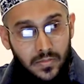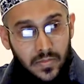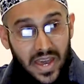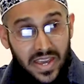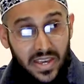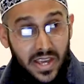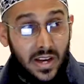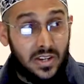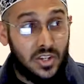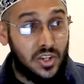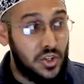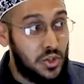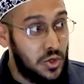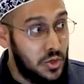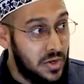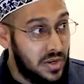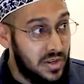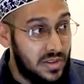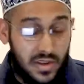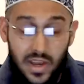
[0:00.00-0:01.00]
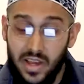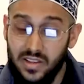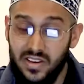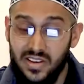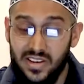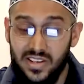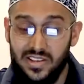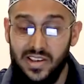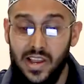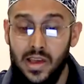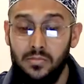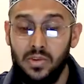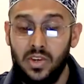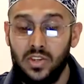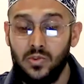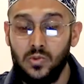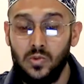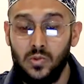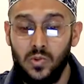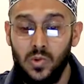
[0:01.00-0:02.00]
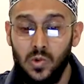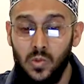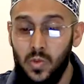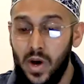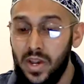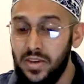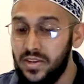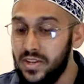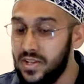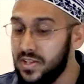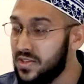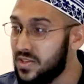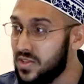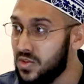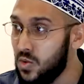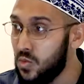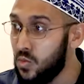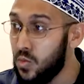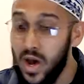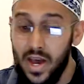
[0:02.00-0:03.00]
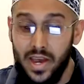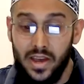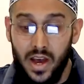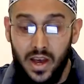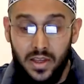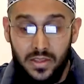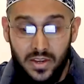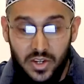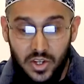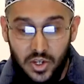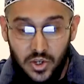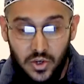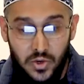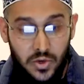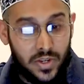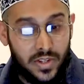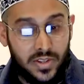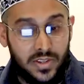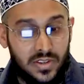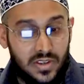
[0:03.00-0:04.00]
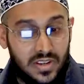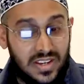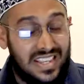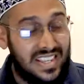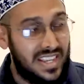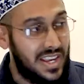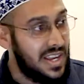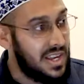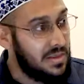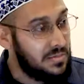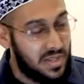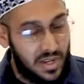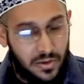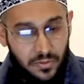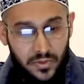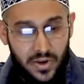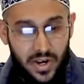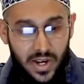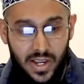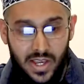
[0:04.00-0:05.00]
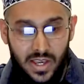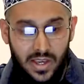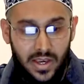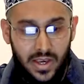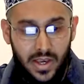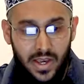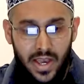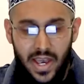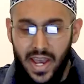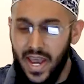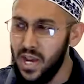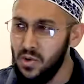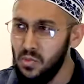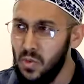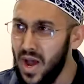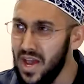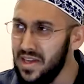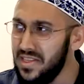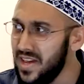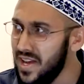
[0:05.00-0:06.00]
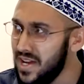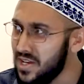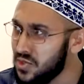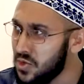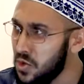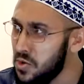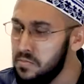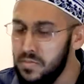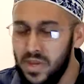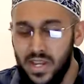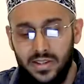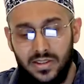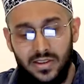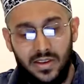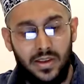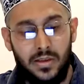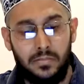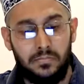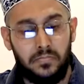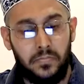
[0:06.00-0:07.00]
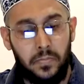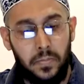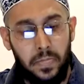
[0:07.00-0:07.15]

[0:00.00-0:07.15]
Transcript: A young student at an Islamic school wonders why other students see him differently and why they are so mean to him.